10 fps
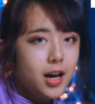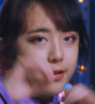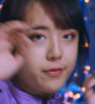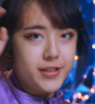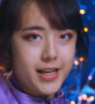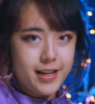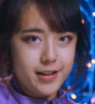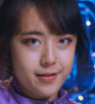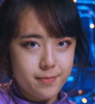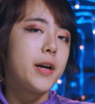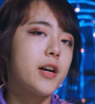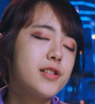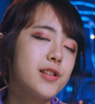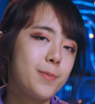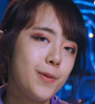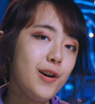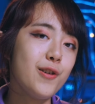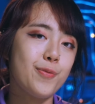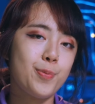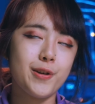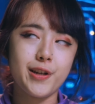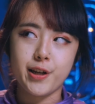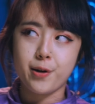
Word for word: out of 10 because they're both pretty